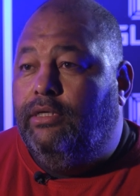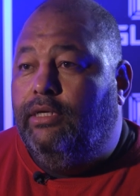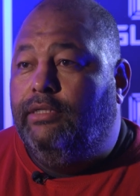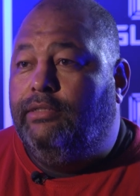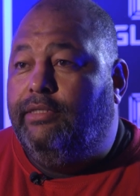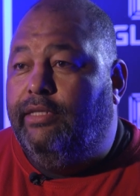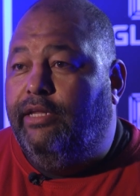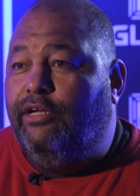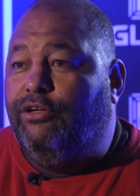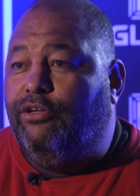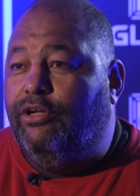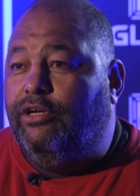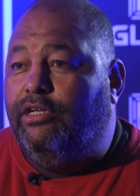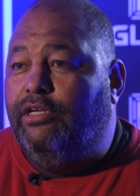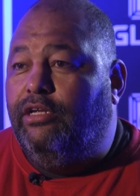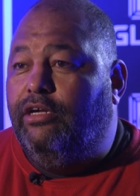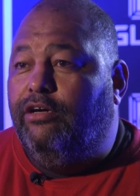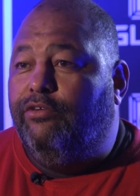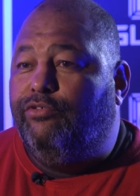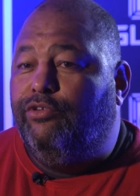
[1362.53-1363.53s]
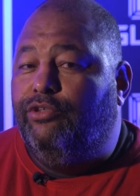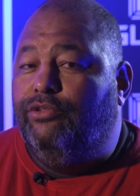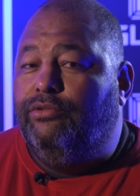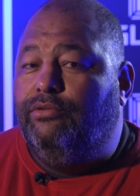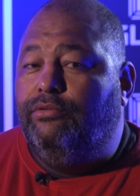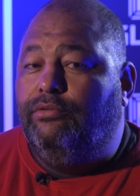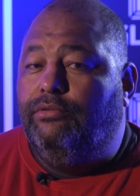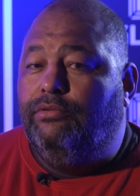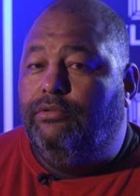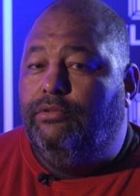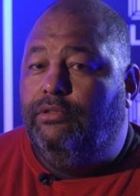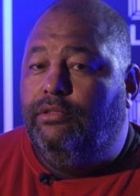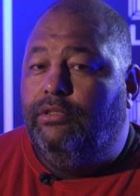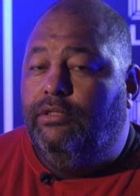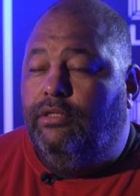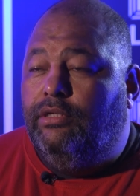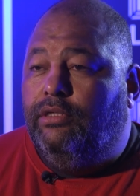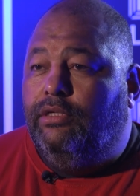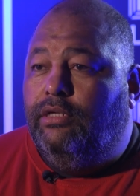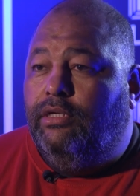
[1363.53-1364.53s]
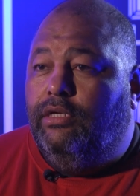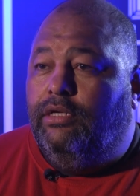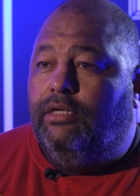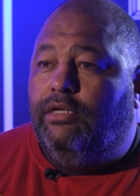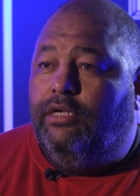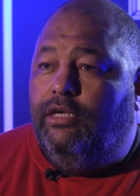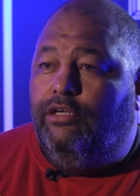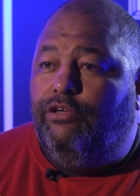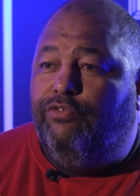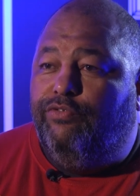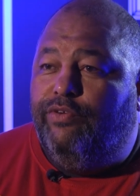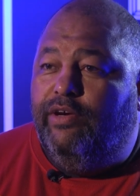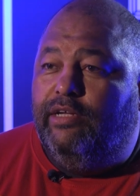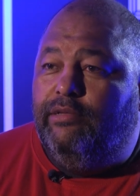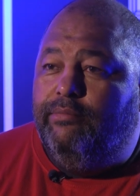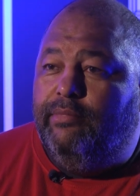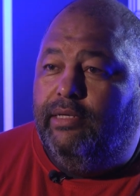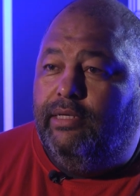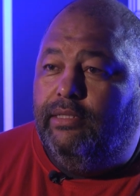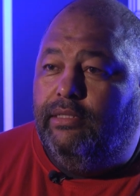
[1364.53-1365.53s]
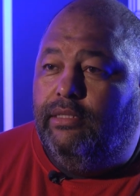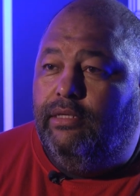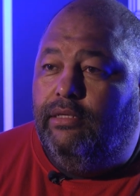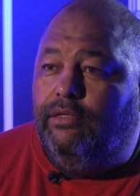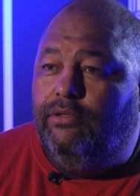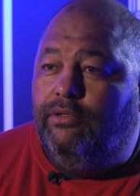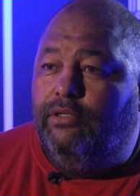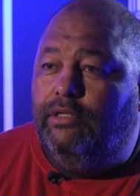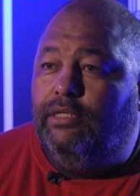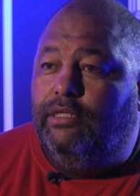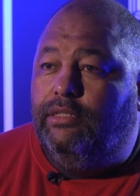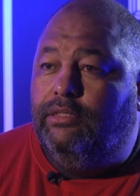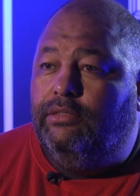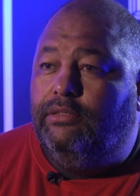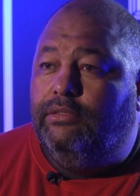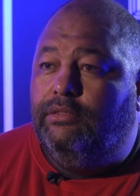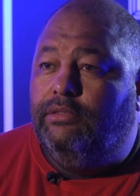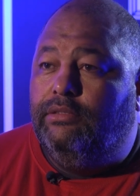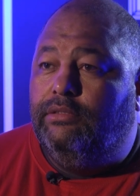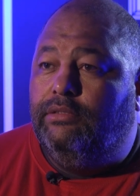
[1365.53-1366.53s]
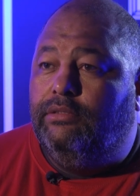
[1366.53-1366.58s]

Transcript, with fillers: at three o'clock in the afternoon. Can you fight Marat Grigorian?